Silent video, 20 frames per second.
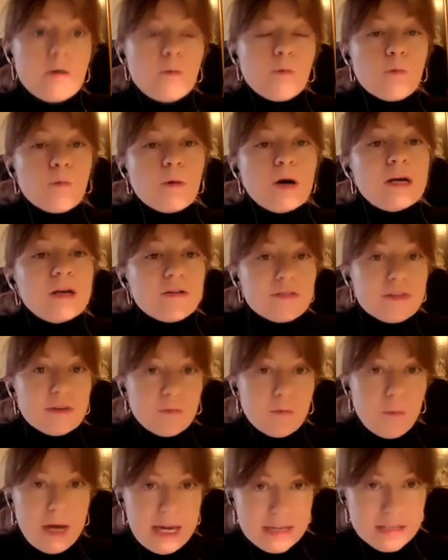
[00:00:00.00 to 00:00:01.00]
of the
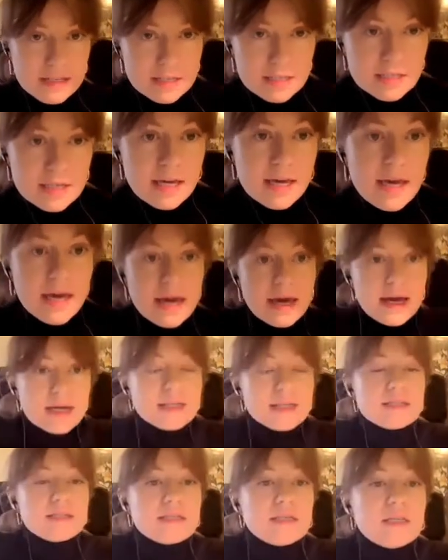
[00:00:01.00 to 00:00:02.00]
ways
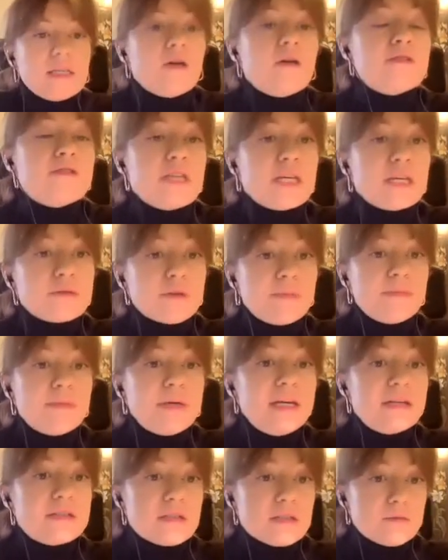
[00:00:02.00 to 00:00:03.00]
is using
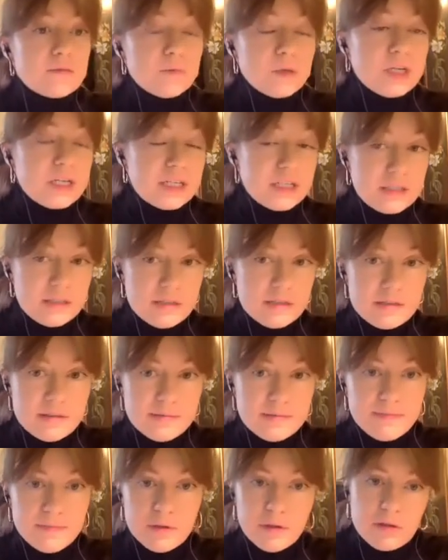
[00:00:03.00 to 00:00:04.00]
repeated
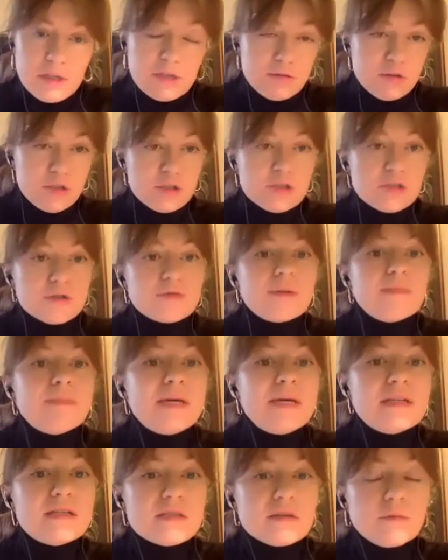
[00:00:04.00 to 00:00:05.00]
words, or like just to
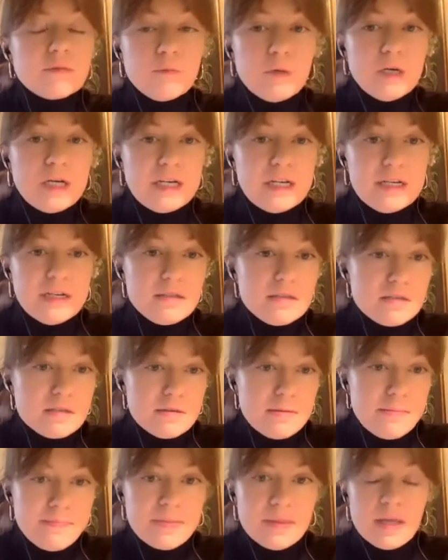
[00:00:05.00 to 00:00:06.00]
repeat some
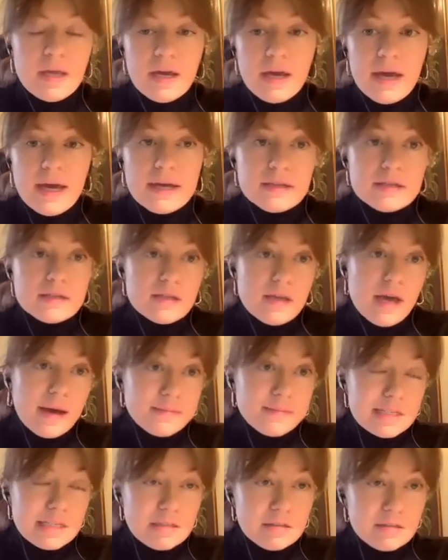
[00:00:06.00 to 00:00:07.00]
words. It's
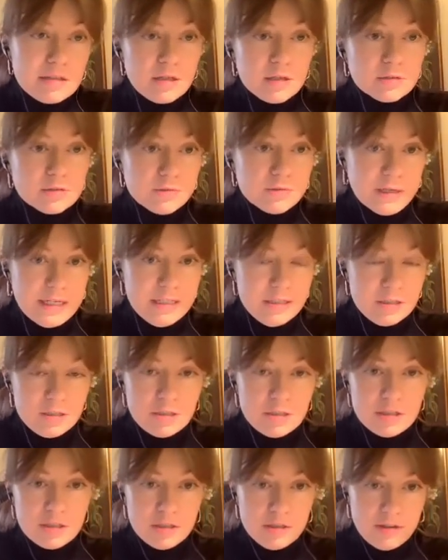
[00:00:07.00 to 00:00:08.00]
absolutely all right
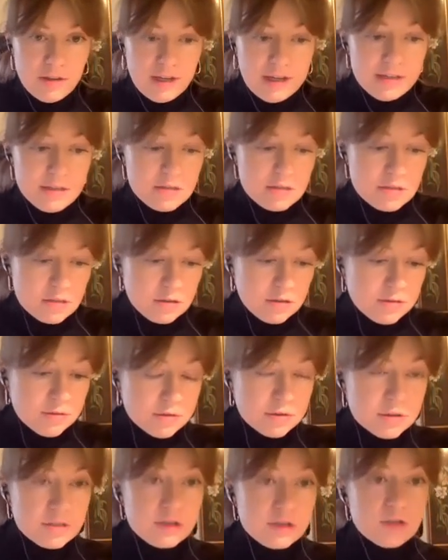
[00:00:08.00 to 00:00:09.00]
to do that. Of
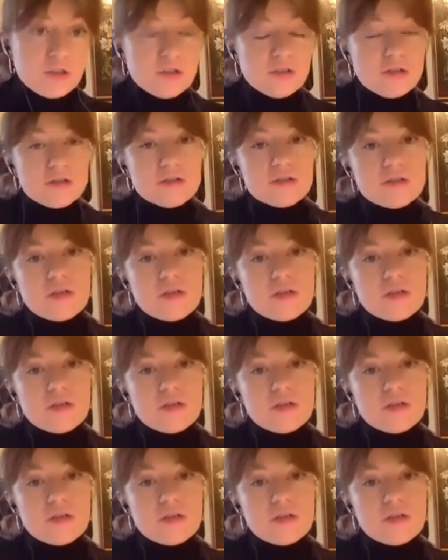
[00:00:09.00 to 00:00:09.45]
course, you shouldn't